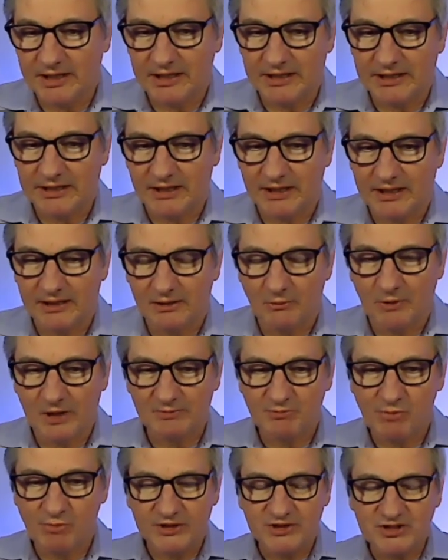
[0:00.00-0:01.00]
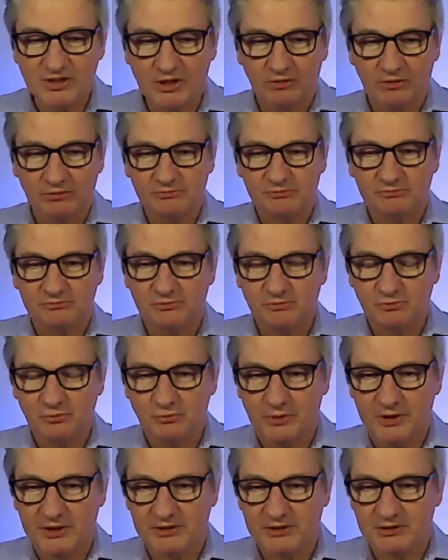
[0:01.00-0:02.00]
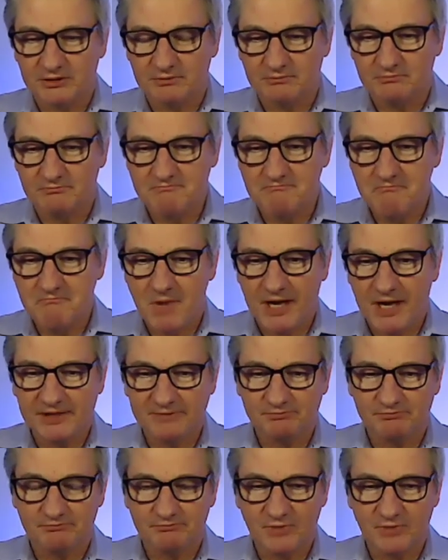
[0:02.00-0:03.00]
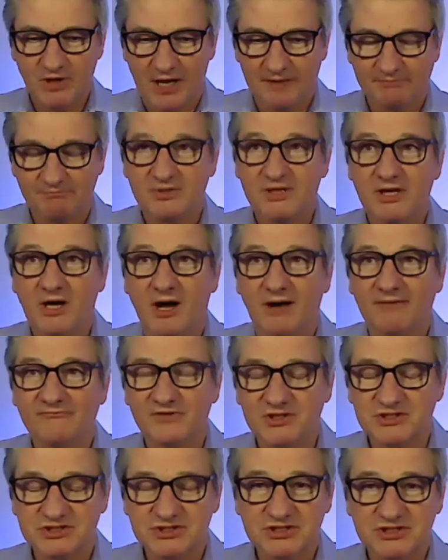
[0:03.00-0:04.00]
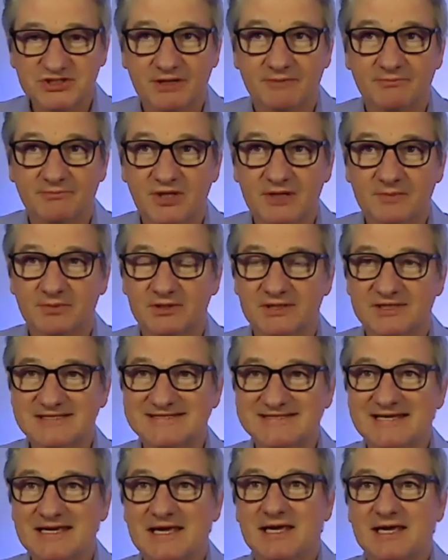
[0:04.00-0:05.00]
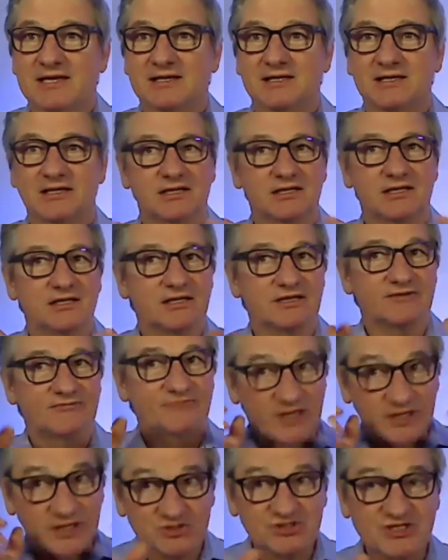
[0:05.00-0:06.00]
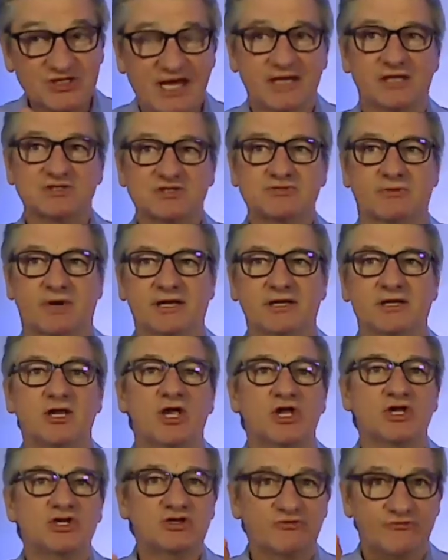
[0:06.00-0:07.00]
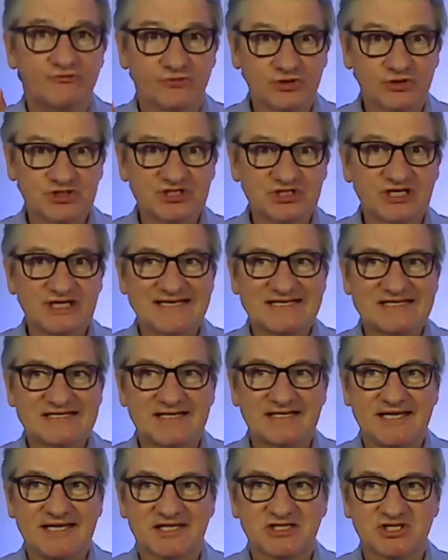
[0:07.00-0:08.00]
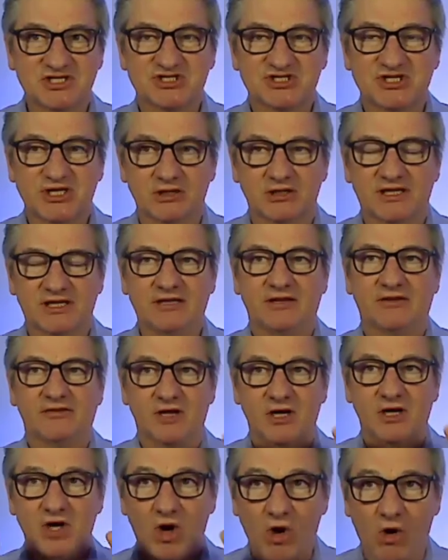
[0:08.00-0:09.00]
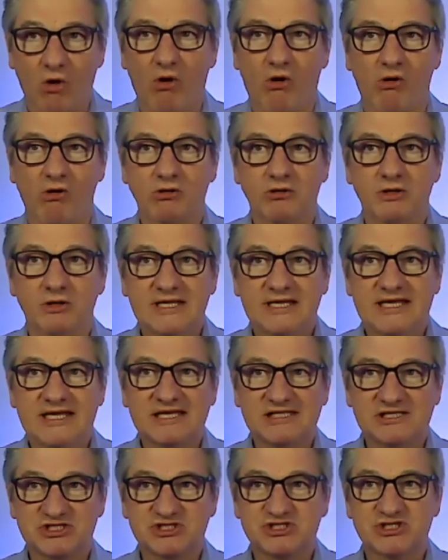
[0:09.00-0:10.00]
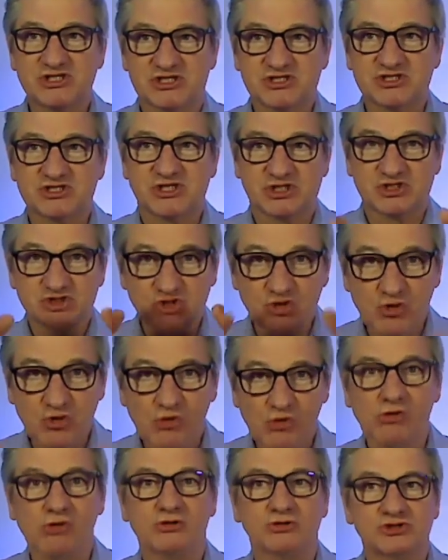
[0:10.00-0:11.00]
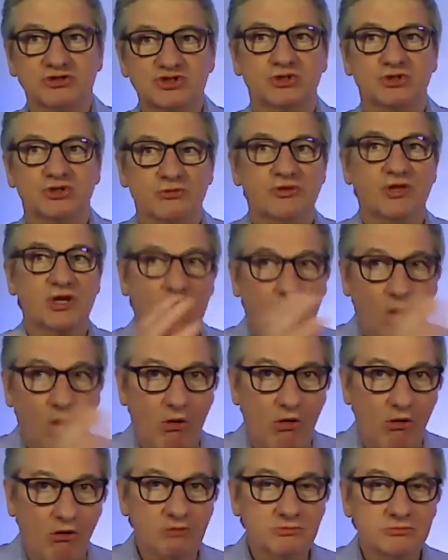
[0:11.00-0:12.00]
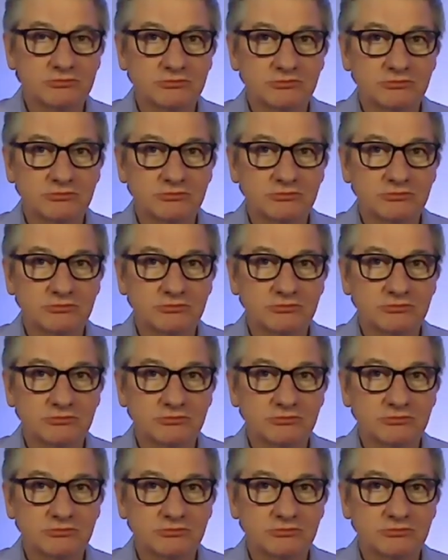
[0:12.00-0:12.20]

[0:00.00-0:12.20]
I want to point out what might not be obvious to some people is, if I understand this right, diversity isn't necessarily the goal, it's just a tool to the goal.